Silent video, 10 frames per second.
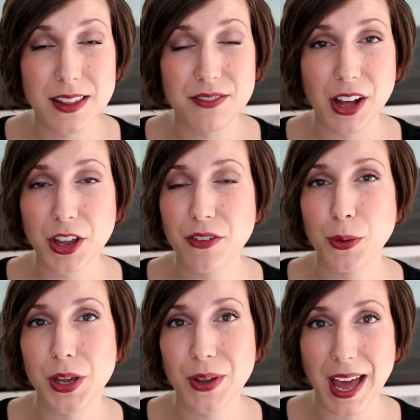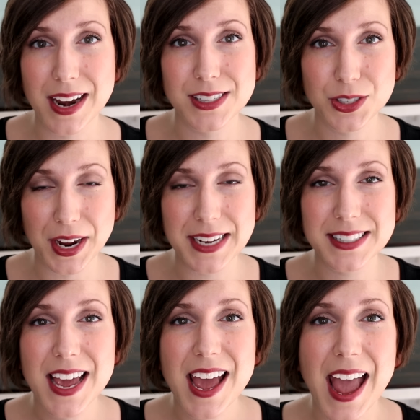and the value for what you get is great.
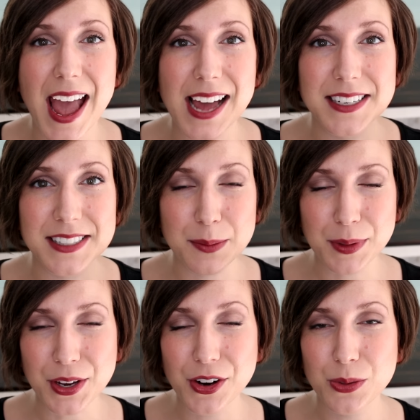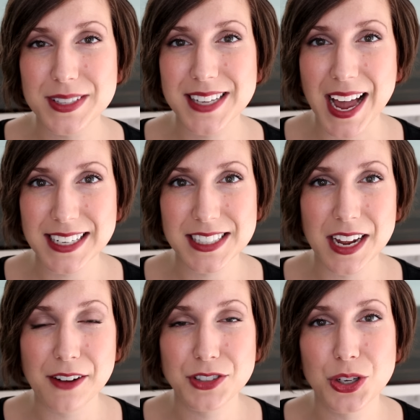And Simply Earth was kind
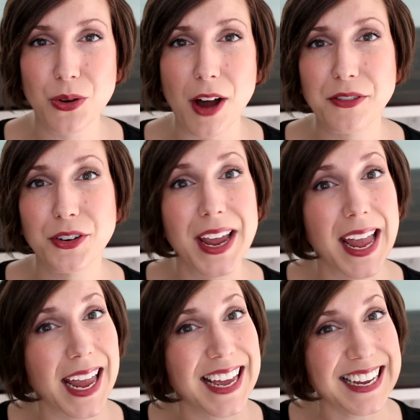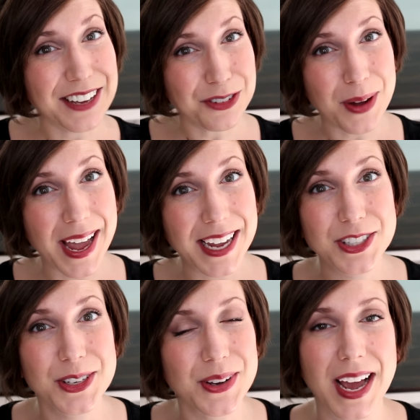enough to offer a giveaway
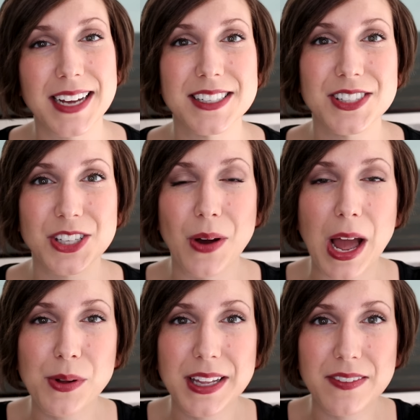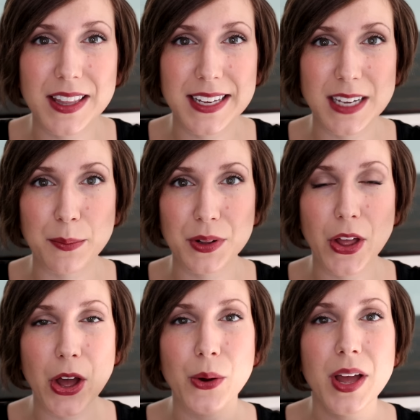to you guys. And so I will leave the link down
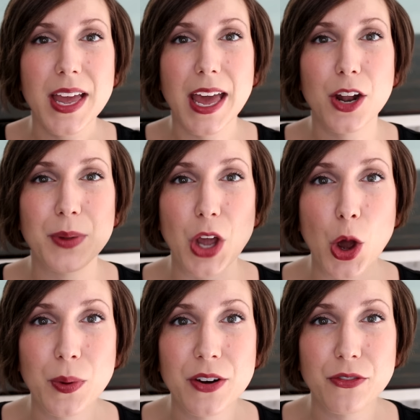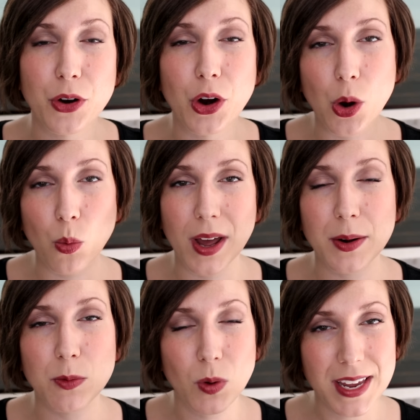below. It'll be open for
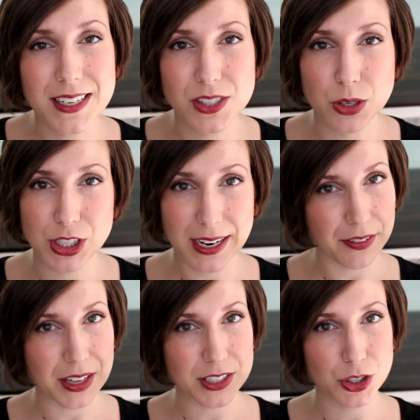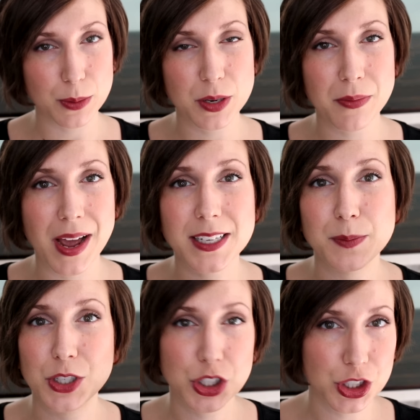one week. So check out that description box.
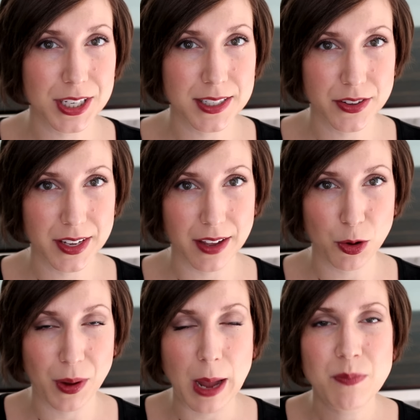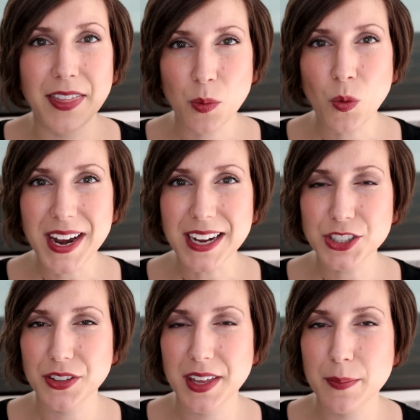Be sure to enter the giveaway. And then one
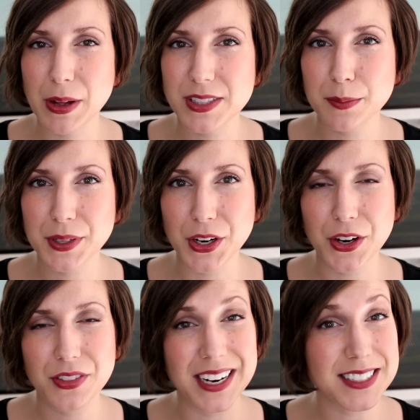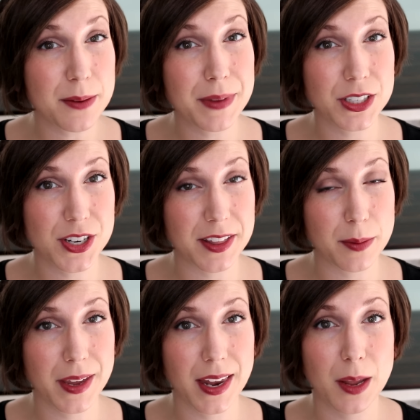extra thing about Simply Earth that I didn't mention at the
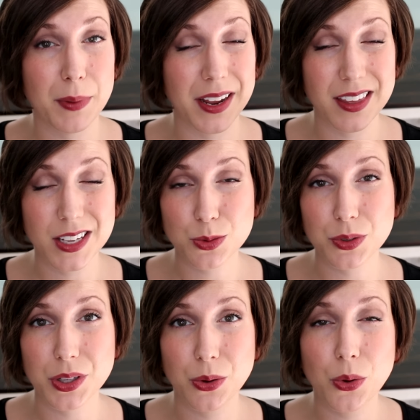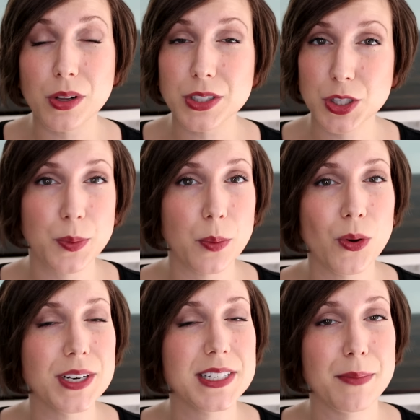beginning, but I think it's really cool and super
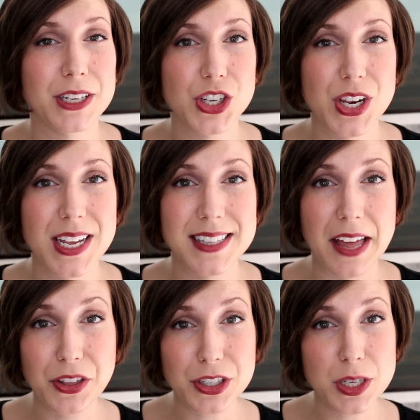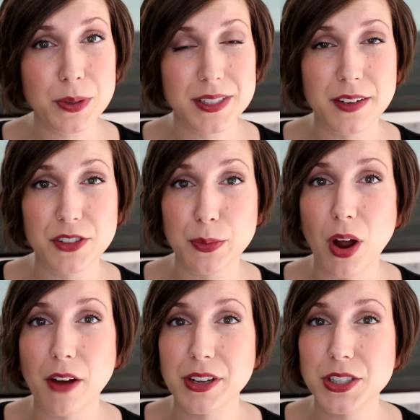important to mention, is that thirteen percent of their
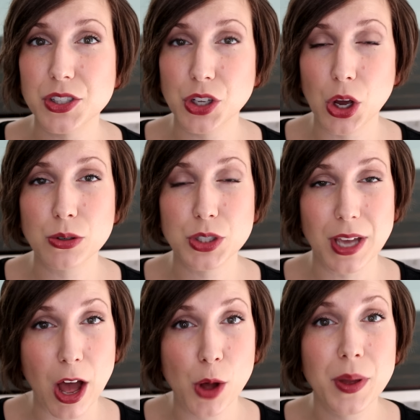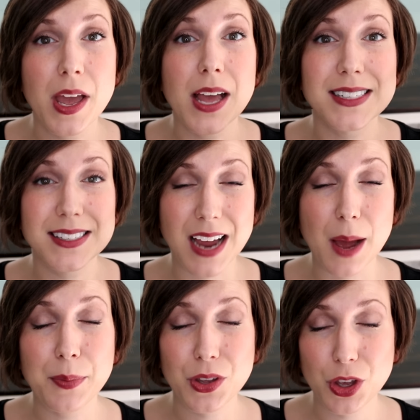profits go to help
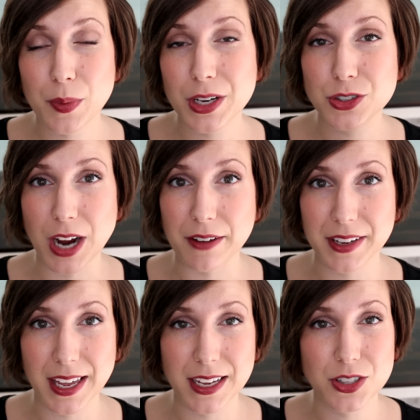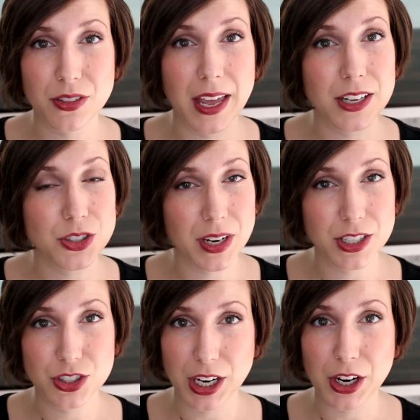stop human trafficking. So they donate
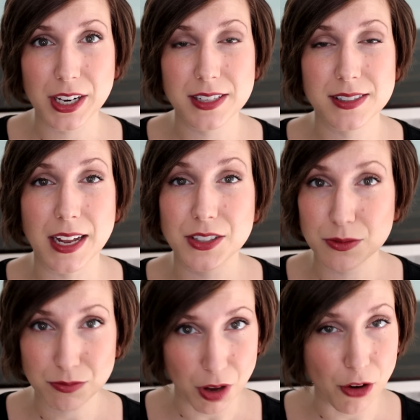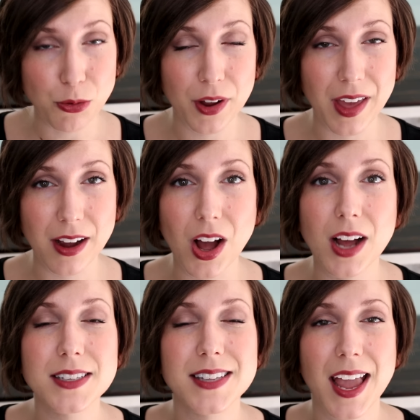to charities that are for that
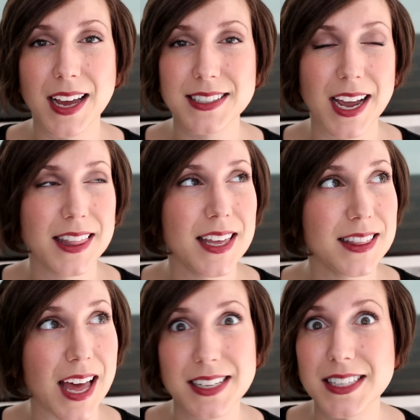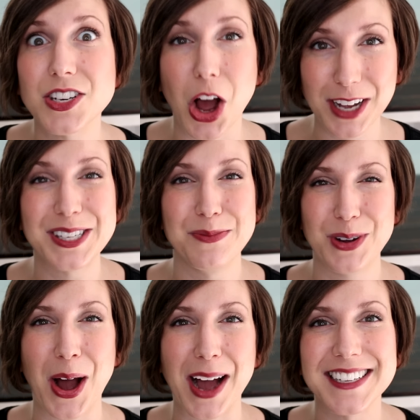cause, and I think that is an awesome
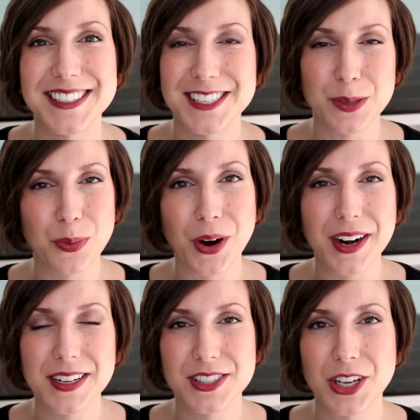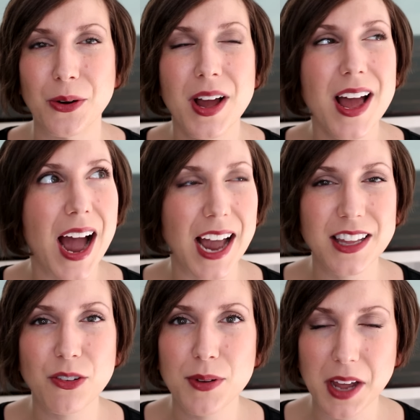cause to support. And so I
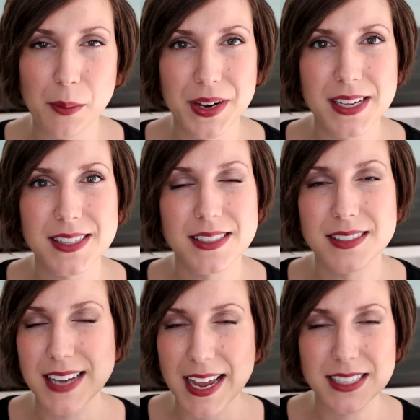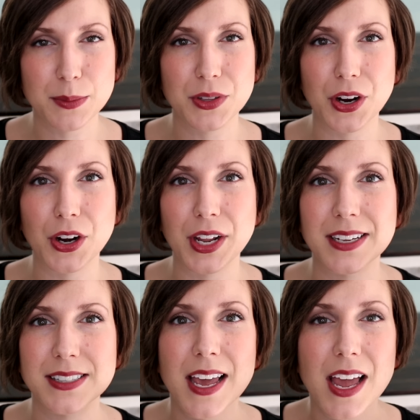love when companies take some of their
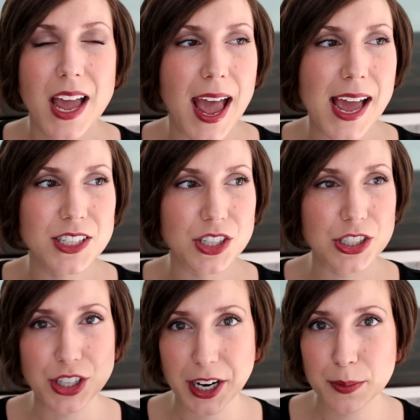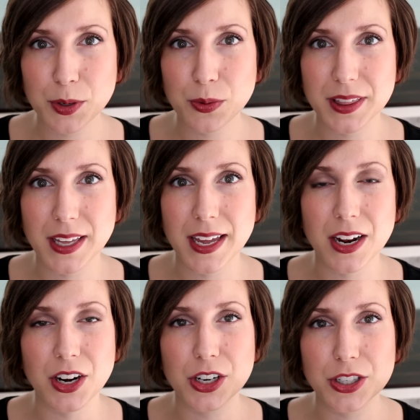earnings and are charitable with it
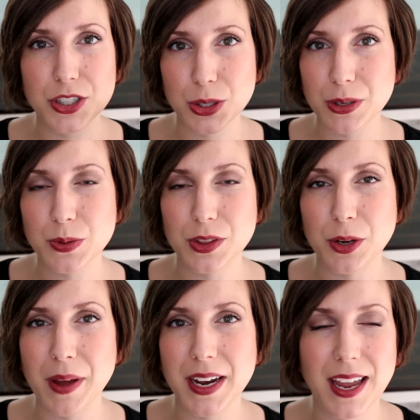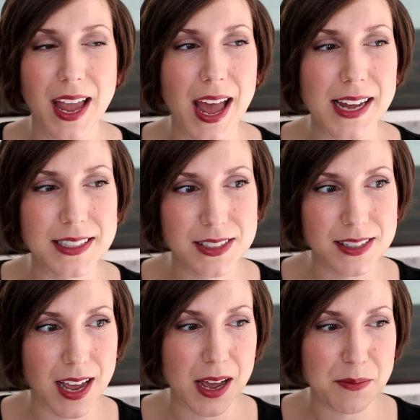and are good stewards with their money and
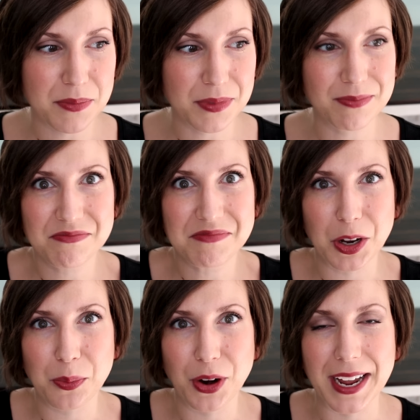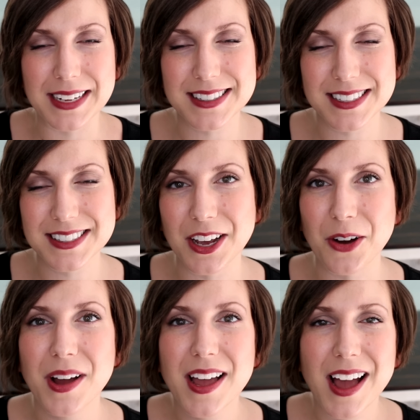um, their brands. And
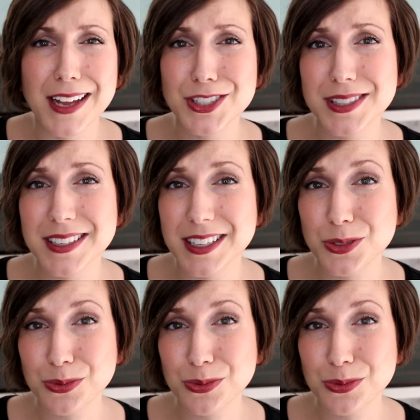so I just think that's